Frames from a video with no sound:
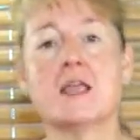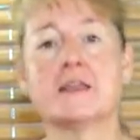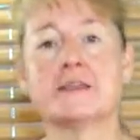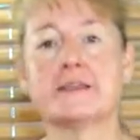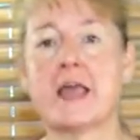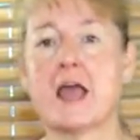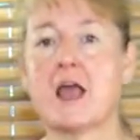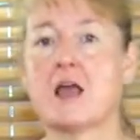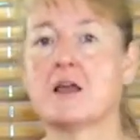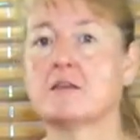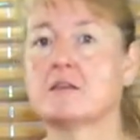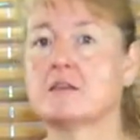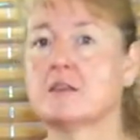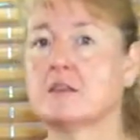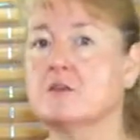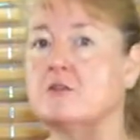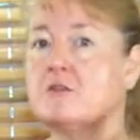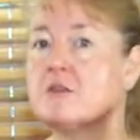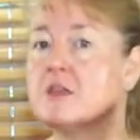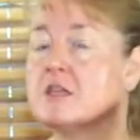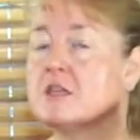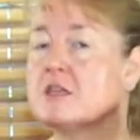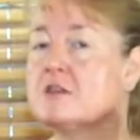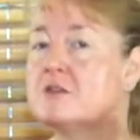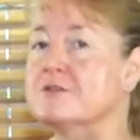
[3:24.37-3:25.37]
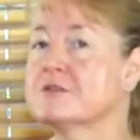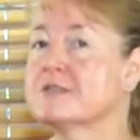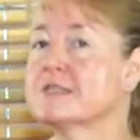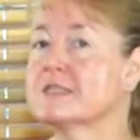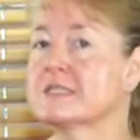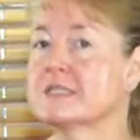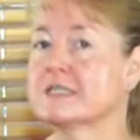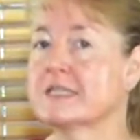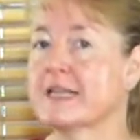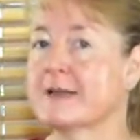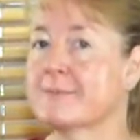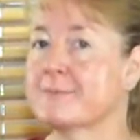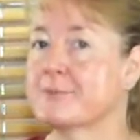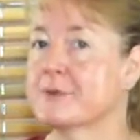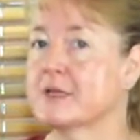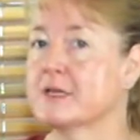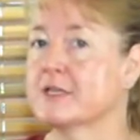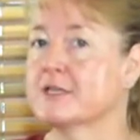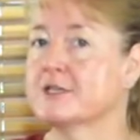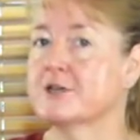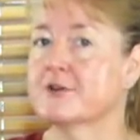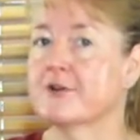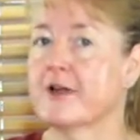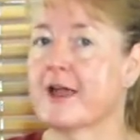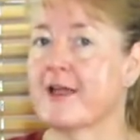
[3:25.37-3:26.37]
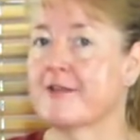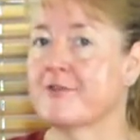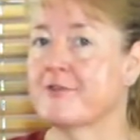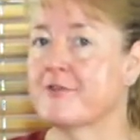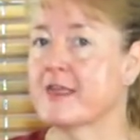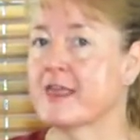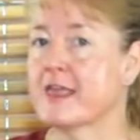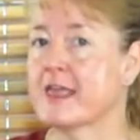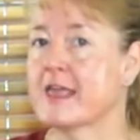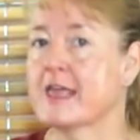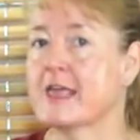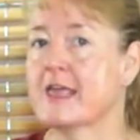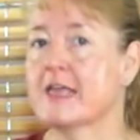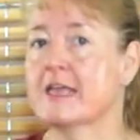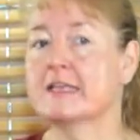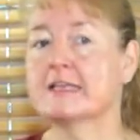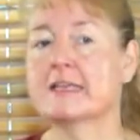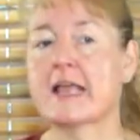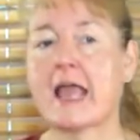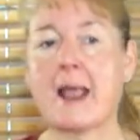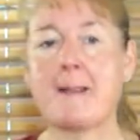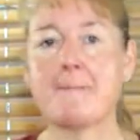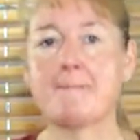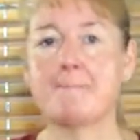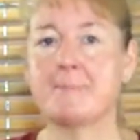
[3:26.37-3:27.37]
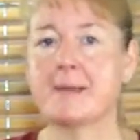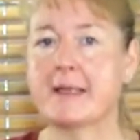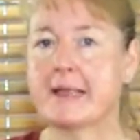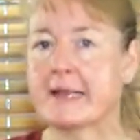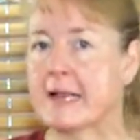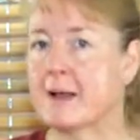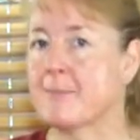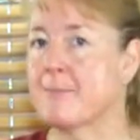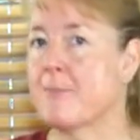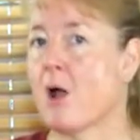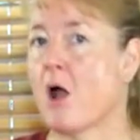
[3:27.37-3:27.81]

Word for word: Now, you can use a stick blender at the end and beat up